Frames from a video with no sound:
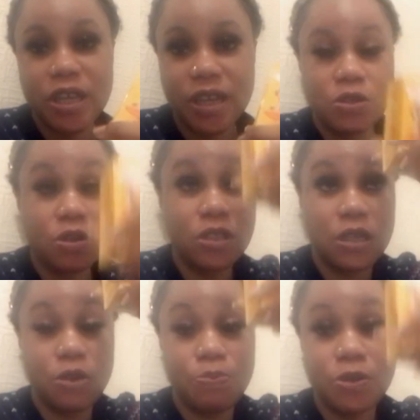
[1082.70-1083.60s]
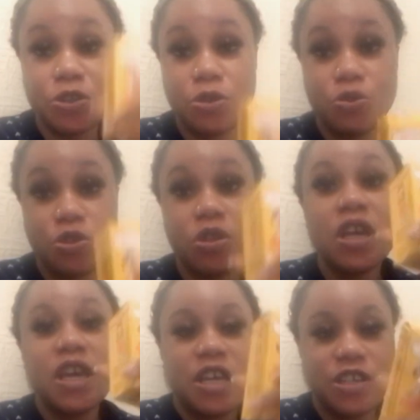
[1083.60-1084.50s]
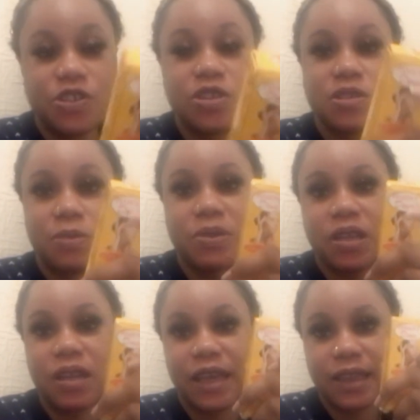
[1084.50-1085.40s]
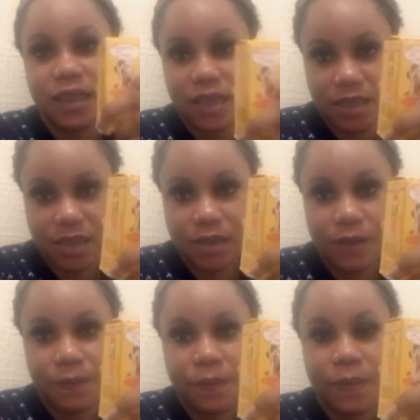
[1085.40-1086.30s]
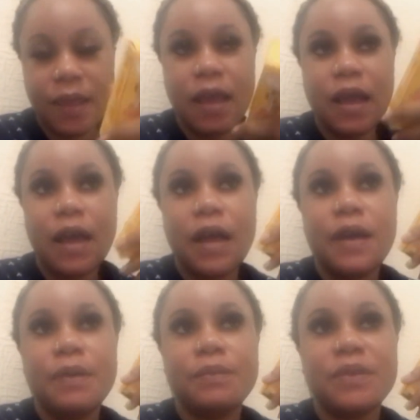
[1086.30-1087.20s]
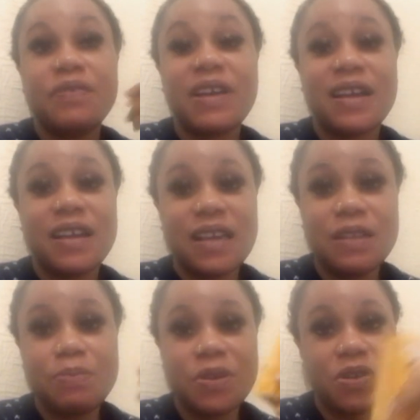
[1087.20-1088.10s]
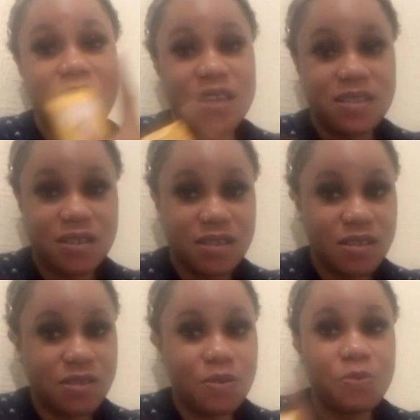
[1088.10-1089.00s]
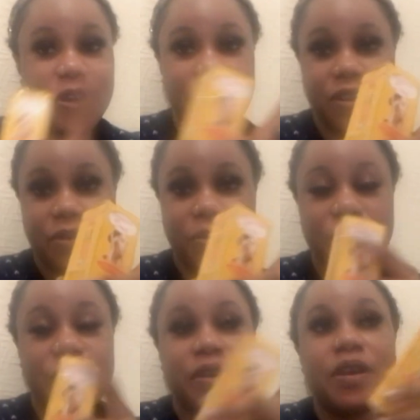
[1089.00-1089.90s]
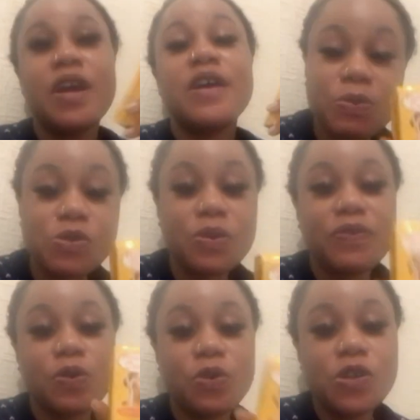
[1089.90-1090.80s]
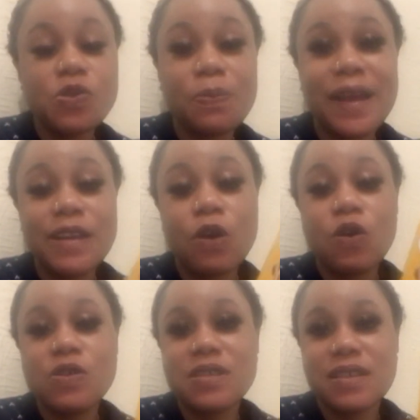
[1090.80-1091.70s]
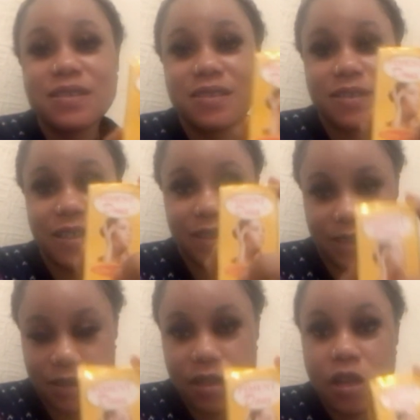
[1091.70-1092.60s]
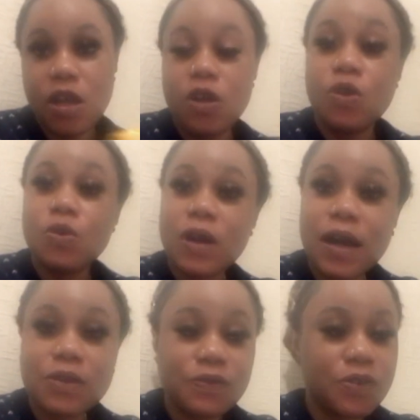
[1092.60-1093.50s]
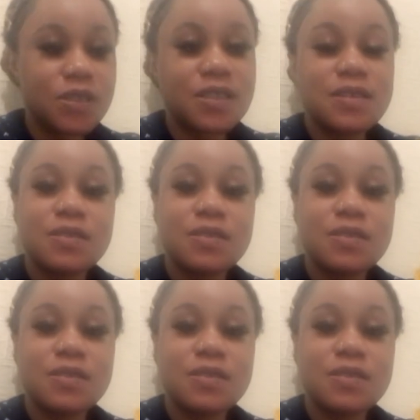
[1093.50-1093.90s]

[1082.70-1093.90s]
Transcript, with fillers: here it's not a body lotion it's just something like this um, if i can get the picture i insert it somewhere here or here so if you're going to buy the concentrated, look out for this